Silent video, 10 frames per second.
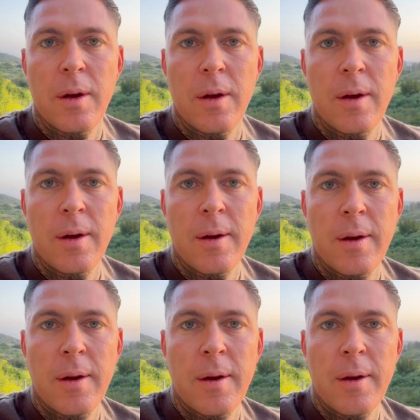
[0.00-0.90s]

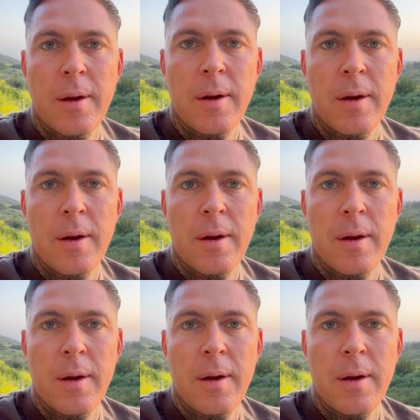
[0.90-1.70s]
(no one is talking)